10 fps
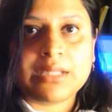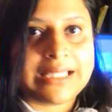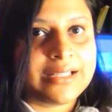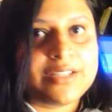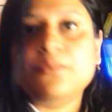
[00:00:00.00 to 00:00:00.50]

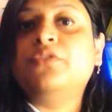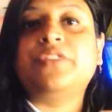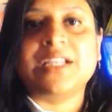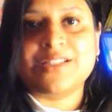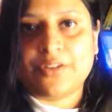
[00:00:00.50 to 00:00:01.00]
remove
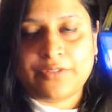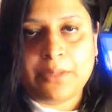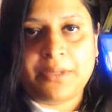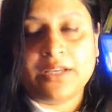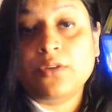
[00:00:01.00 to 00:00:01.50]
things of
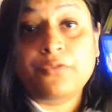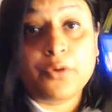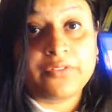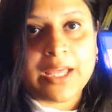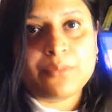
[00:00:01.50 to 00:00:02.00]
their plate,
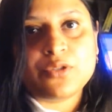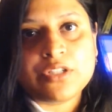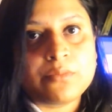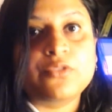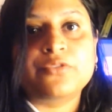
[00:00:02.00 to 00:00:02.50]
for them to
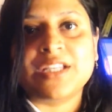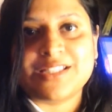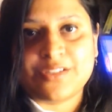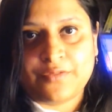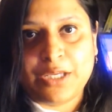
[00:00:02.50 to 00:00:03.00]
remove
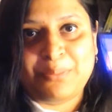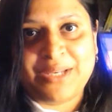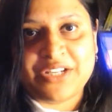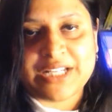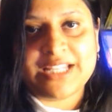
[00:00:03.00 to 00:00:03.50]
things of their
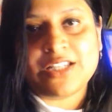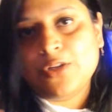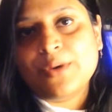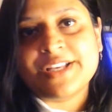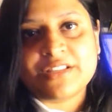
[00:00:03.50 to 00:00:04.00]
plate, right?
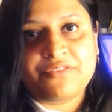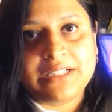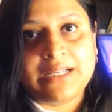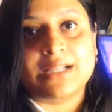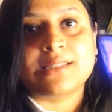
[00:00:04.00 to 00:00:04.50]
You as a
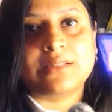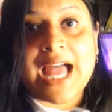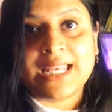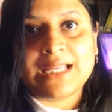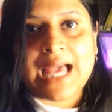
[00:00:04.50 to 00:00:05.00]
freelancer
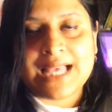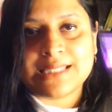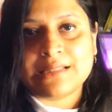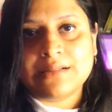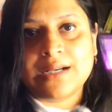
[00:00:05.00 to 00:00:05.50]
and
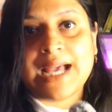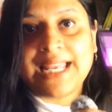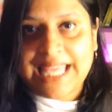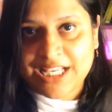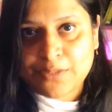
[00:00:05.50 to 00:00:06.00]
as
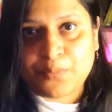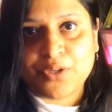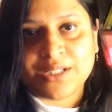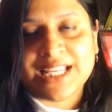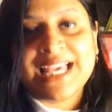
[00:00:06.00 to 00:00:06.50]
an
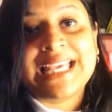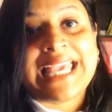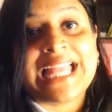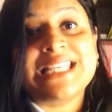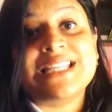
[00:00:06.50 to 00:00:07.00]
expert
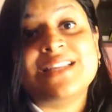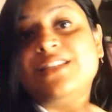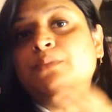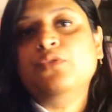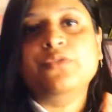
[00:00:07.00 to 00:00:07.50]
can
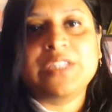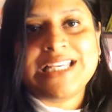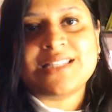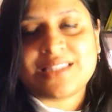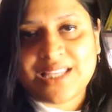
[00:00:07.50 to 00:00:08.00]
remove
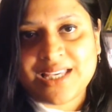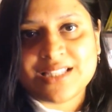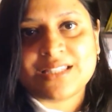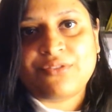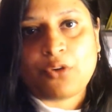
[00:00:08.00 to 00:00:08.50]
these
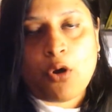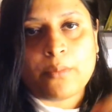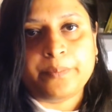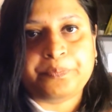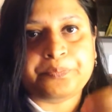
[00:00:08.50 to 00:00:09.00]
things
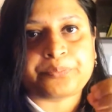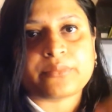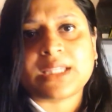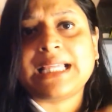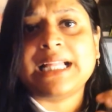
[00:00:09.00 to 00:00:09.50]
from
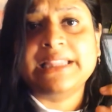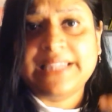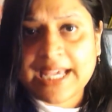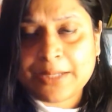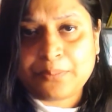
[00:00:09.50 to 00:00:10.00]

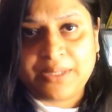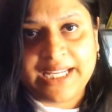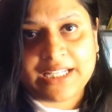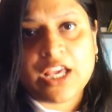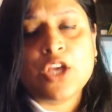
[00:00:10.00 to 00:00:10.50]
their
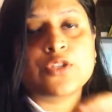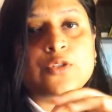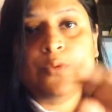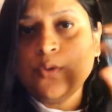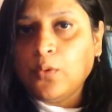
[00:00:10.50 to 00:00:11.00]
plate. So
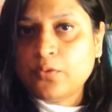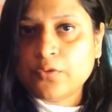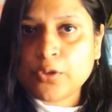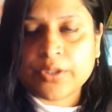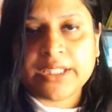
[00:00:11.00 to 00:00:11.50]
don't
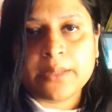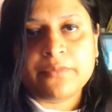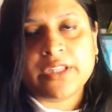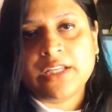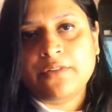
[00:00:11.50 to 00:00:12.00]
overload them
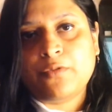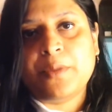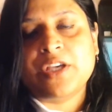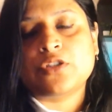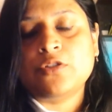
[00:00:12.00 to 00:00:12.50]
with
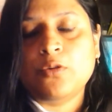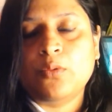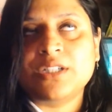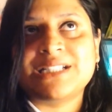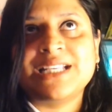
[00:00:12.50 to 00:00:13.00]
information.
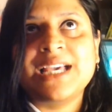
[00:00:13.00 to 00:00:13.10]
Don't